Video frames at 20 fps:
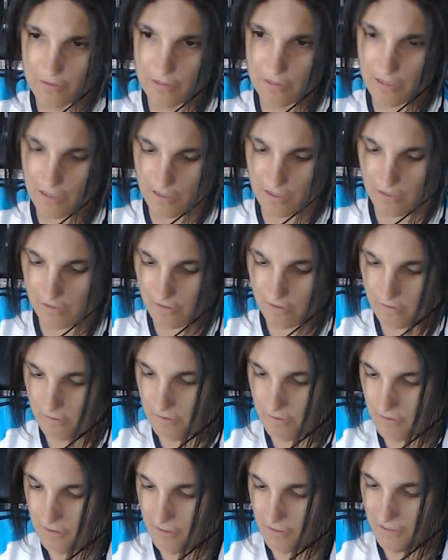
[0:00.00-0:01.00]
Huh.
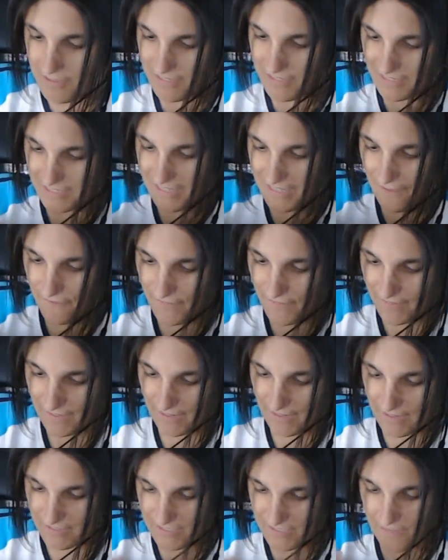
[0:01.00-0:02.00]
This is
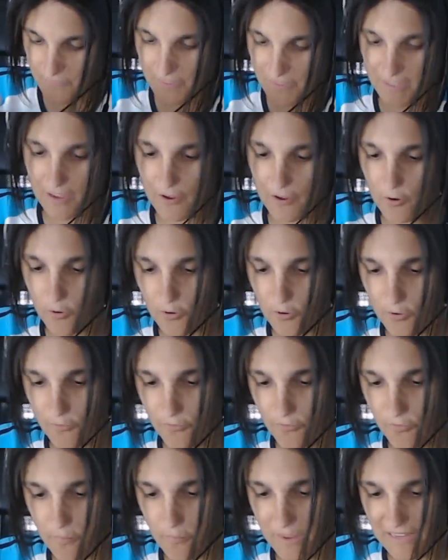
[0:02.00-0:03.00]
definitely not something I
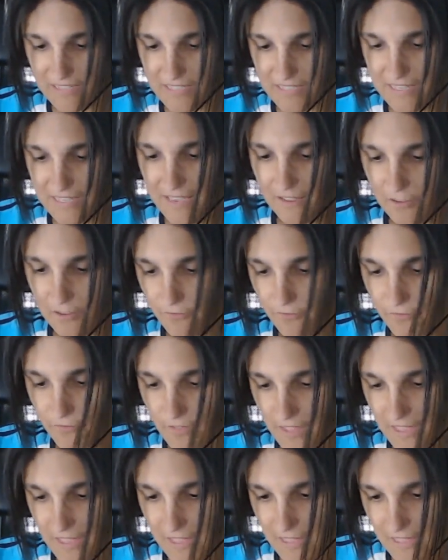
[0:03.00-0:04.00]
ordered for myself.
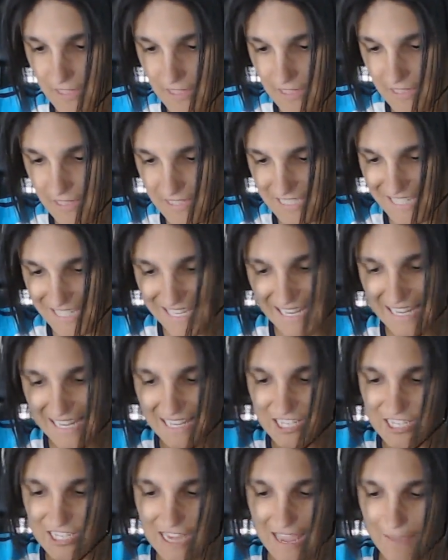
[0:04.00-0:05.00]
It's
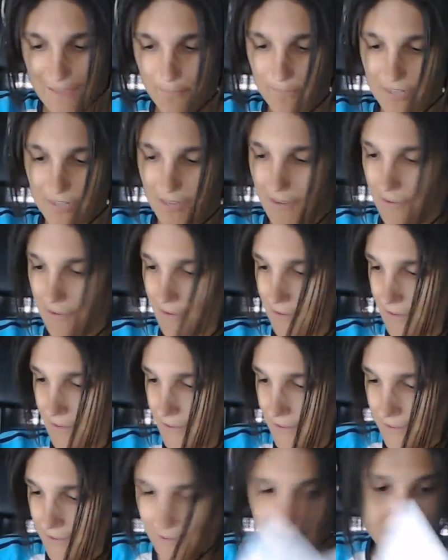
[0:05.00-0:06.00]
kitty shaped,
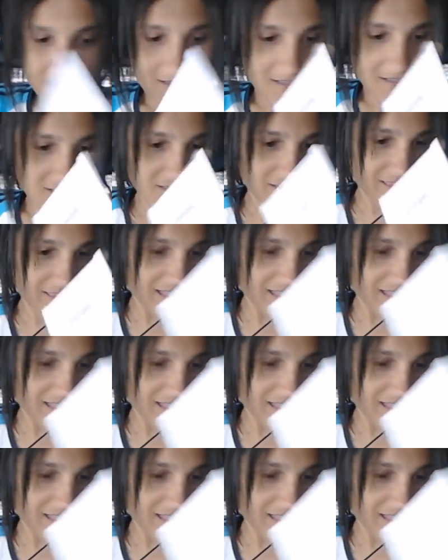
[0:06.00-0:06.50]
so